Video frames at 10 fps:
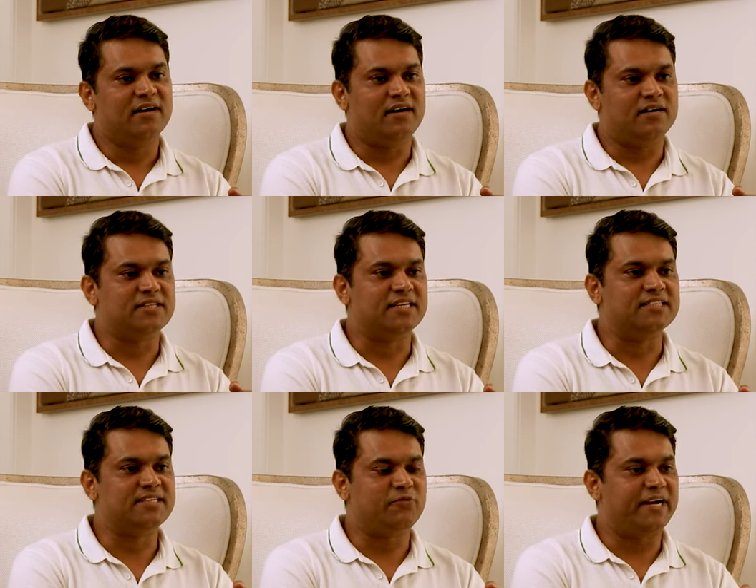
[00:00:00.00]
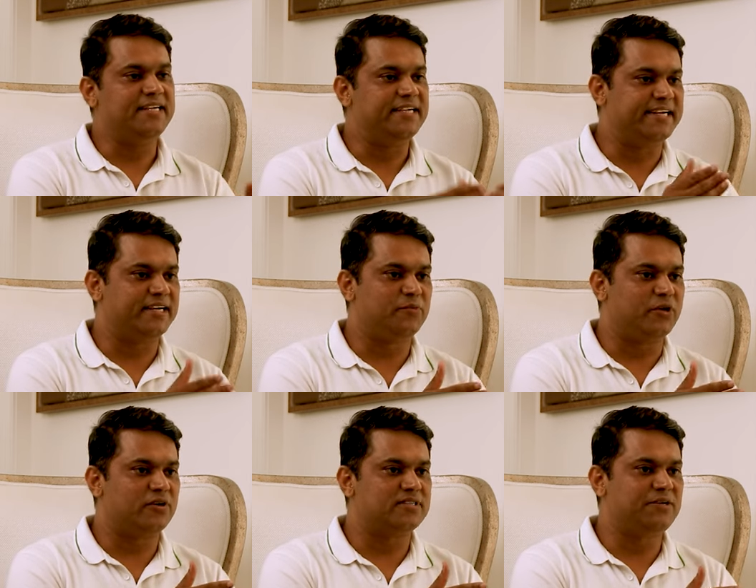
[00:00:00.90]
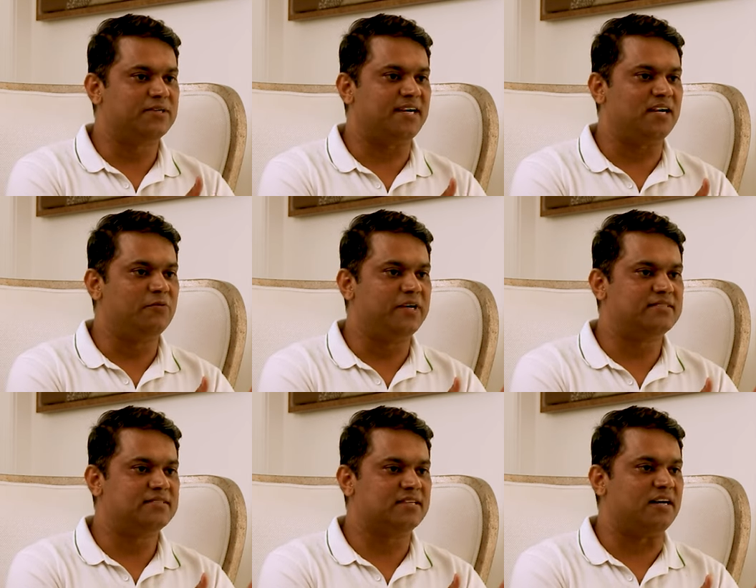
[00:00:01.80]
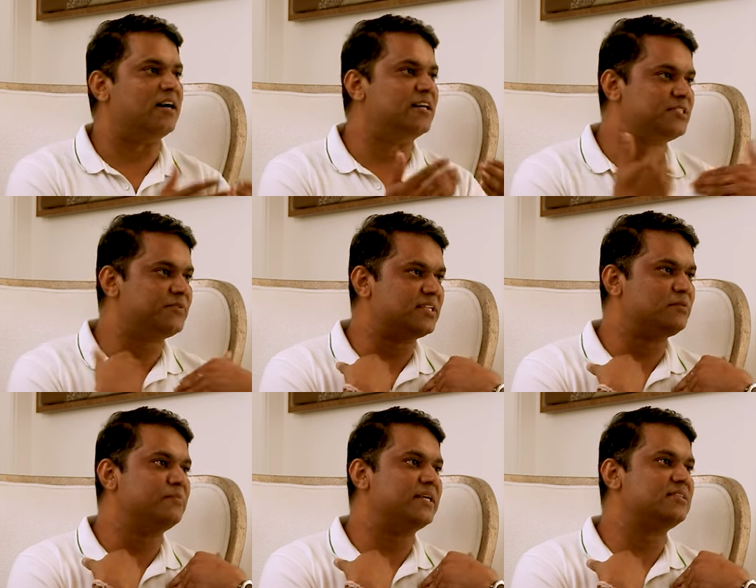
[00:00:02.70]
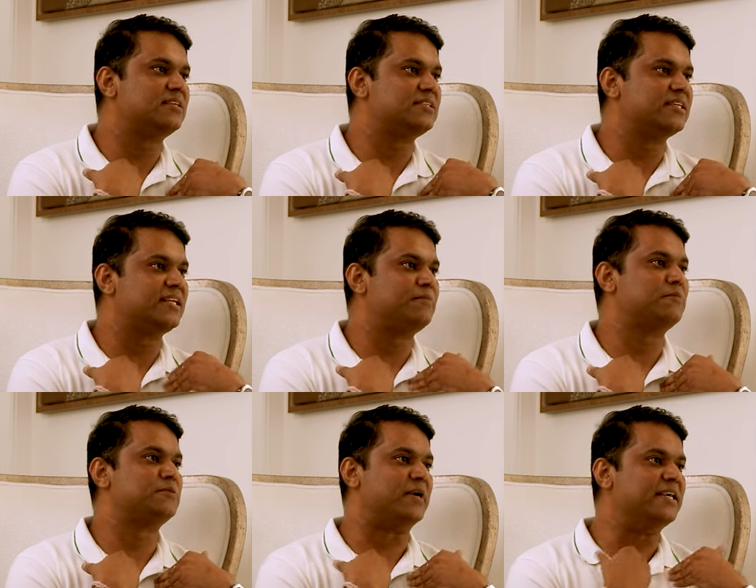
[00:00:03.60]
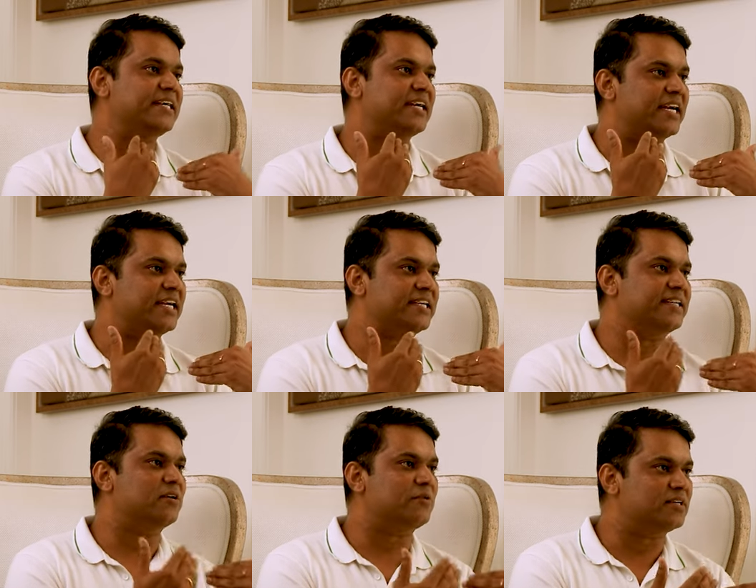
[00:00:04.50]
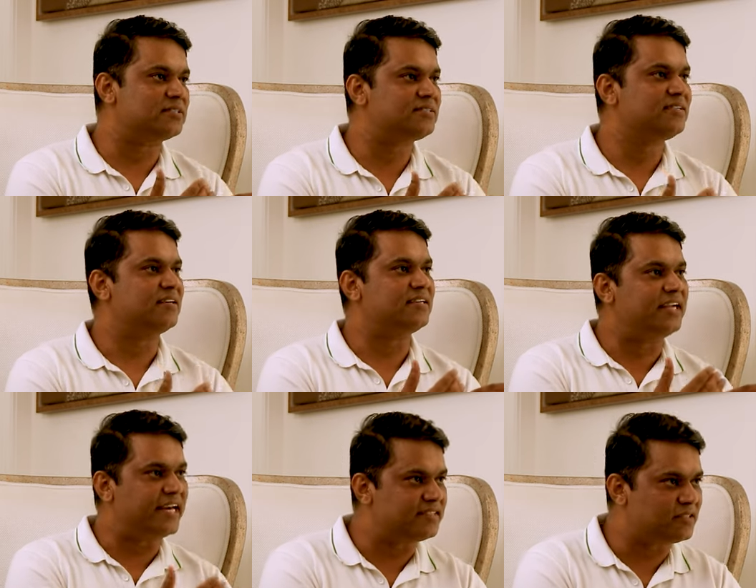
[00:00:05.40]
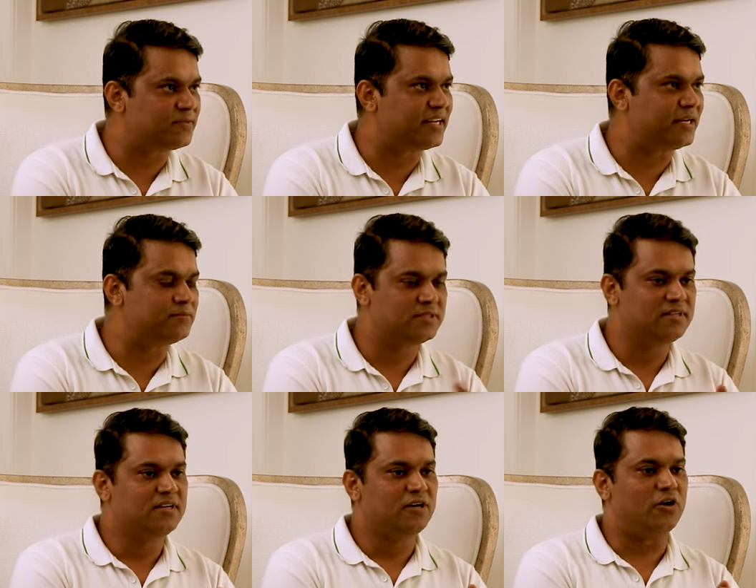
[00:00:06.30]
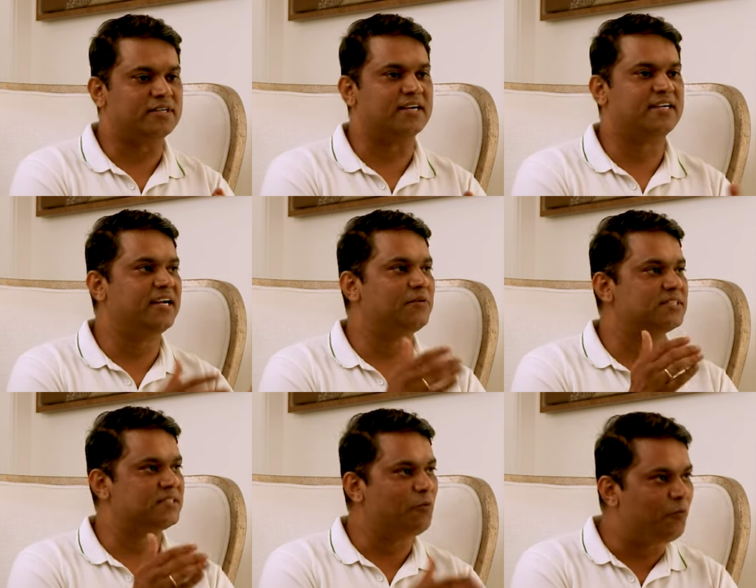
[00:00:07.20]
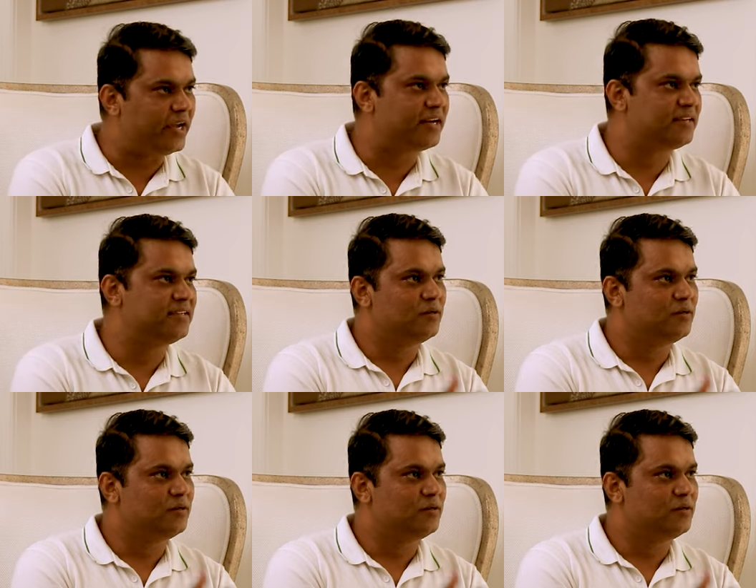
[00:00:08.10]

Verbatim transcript: The reason why I did it because there was always the urge within me that saying that if I'm spending 18 hours a day sometimes or 100 hours a week